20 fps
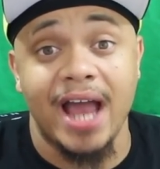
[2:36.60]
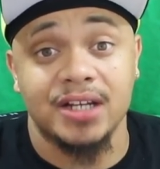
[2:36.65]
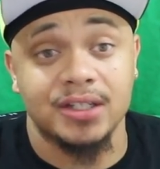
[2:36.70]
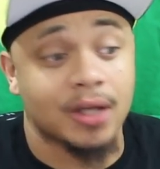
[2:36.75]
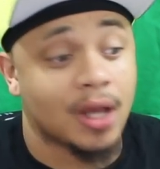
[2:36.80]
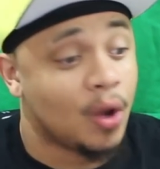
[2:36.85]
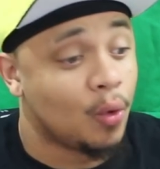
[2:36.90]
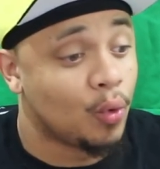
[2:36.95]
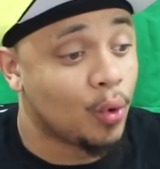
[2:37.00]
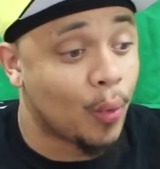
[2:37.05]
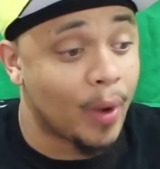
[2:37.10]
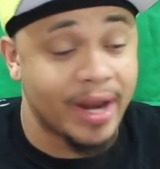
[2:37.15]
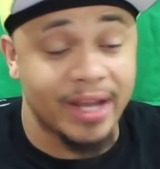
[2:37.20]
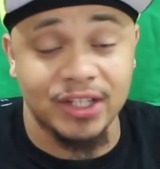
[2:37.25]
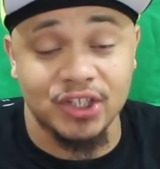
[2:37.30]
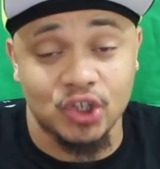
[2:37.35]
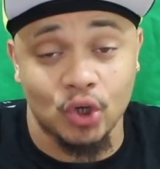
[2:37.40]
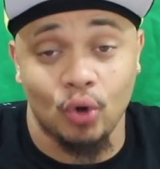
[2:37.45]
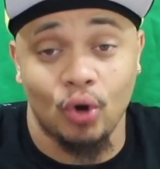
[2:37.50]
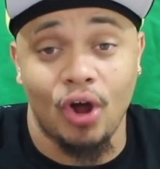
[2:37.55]
Trash. We
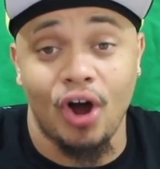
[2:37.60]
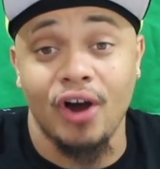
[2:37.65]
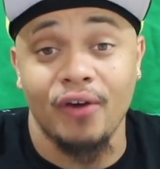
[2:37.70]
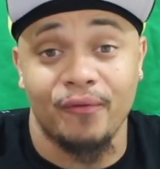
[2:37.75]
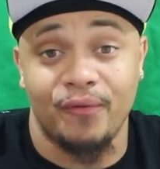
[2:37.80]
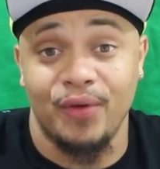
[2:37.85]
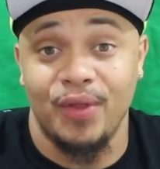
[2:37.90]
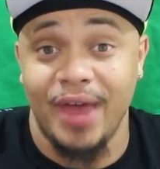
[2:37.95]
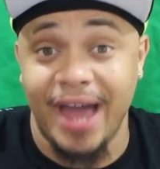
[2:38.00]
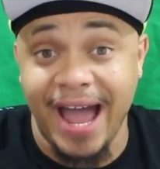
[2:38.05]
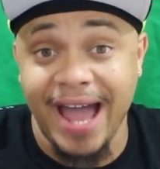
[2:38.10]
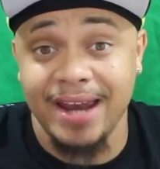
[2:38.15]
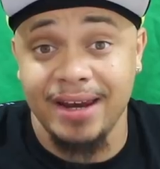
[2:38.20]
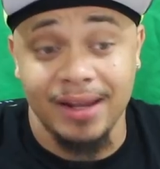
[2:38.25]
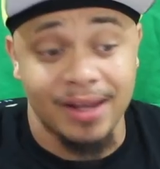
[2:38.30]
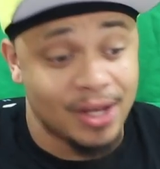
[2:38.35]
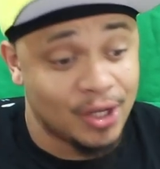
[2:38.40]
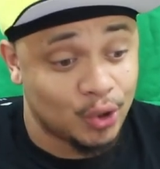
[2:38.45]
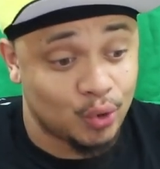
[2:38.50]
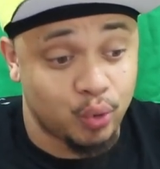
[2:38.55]
waited so long for
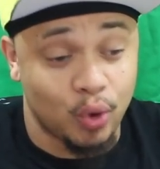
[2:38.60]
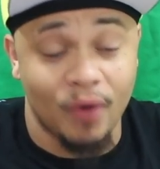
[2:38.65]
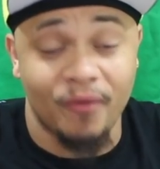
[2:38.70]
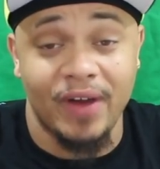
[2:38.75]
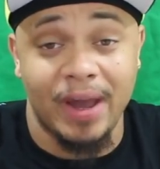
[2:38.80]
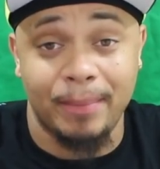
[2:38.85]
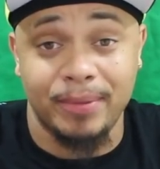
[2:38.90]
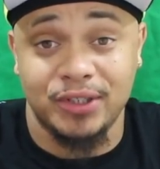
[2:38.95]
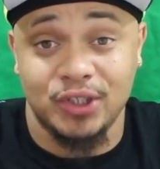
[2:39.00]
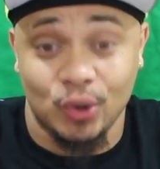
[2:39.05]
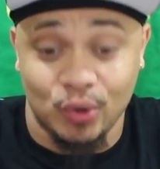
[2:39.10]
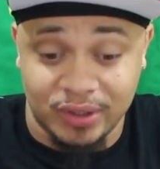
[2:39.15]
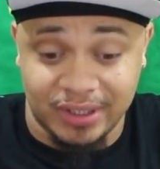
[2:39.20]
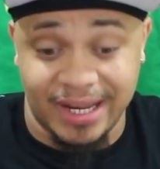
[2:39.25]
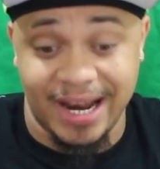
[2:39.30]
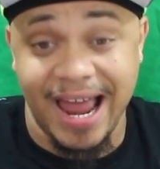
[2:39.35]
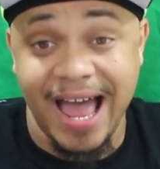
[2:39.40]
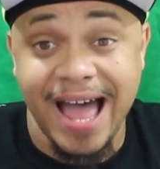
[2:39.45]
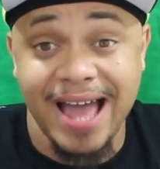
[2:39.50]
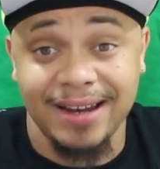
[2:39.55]
that. 12
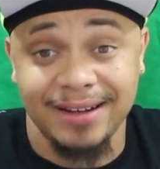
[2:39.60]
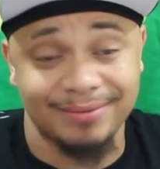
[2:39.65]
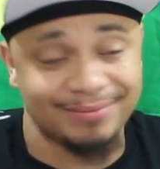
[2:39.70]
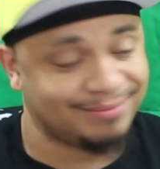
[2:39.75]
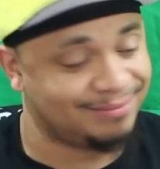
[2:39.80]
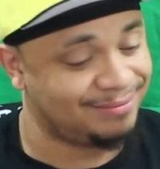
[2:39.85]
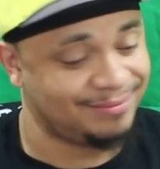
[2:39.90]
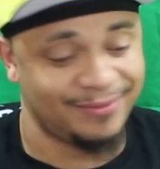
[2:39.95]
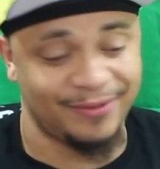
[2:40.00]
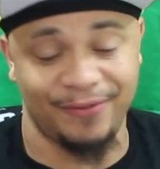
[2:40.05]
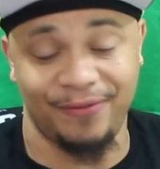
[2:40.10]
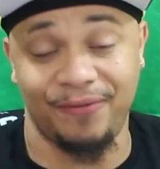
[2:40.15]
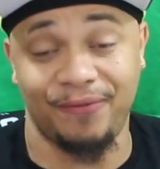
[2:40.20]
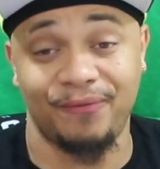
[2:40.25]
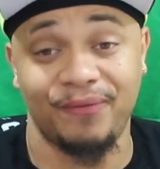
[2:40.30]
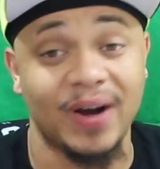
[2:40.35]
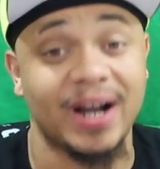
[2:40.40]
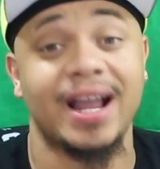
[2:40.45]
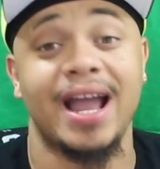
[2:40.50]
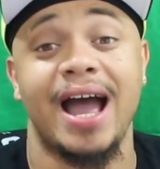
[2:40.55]
episodes of that.
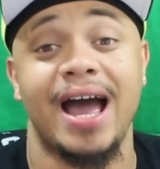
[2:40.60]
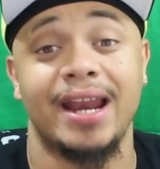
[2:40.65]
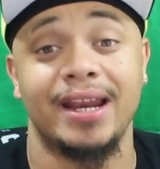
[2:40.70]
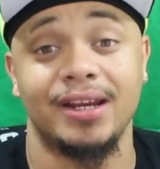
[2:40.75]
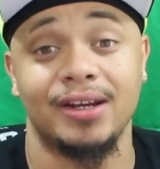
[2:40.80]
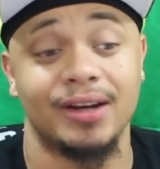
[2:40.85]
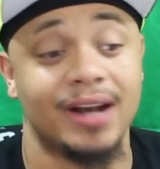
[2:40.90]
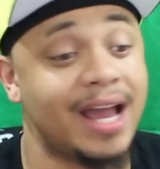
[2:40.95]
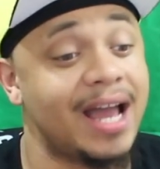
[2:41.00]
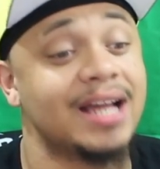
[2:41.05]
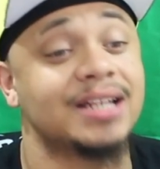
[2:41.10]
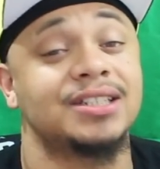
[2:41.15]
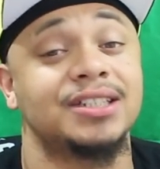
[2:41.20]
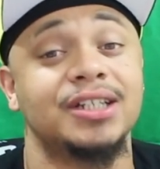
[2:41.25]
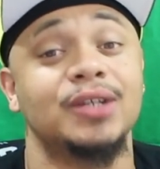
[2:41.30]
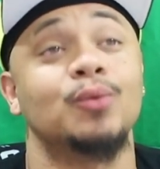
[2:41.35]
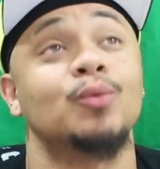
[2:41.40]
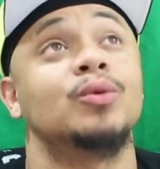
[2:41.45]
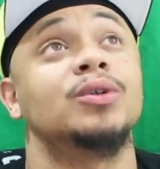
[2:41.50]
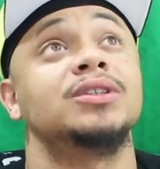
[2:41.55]
Fuck out of here.
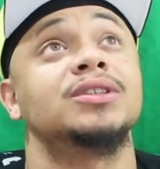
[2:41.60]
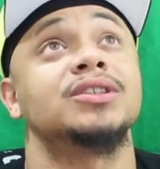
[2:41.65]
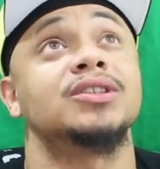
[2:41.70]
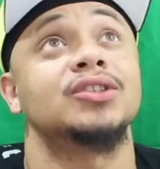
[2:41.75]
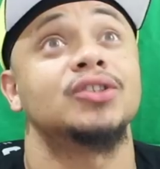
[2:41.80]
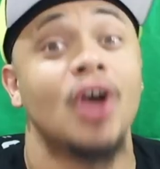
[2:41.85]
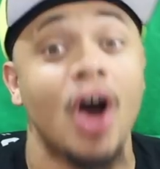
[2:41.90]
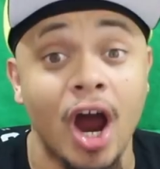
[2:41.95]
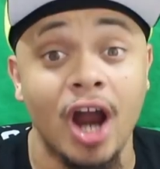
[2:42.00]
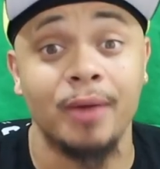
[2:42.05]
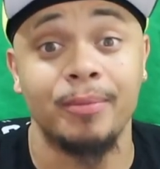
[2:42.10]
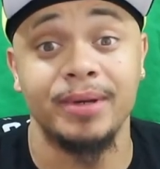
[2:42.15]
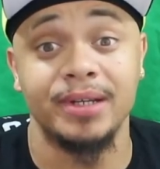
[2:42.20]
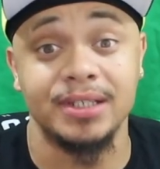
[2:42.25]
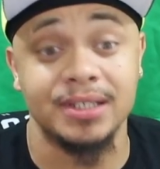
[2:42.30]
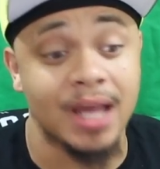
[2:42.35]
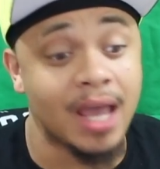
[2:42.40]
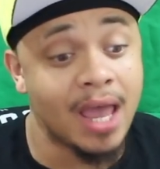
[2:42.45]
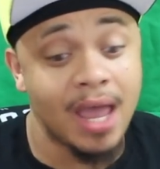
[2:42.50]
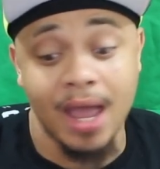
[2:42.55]
That shit was
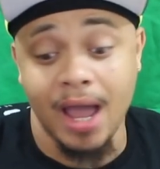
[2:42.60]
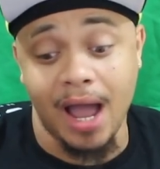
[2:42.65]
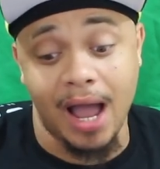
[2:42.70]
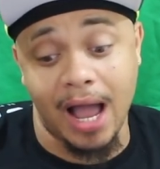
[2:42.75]
garbage.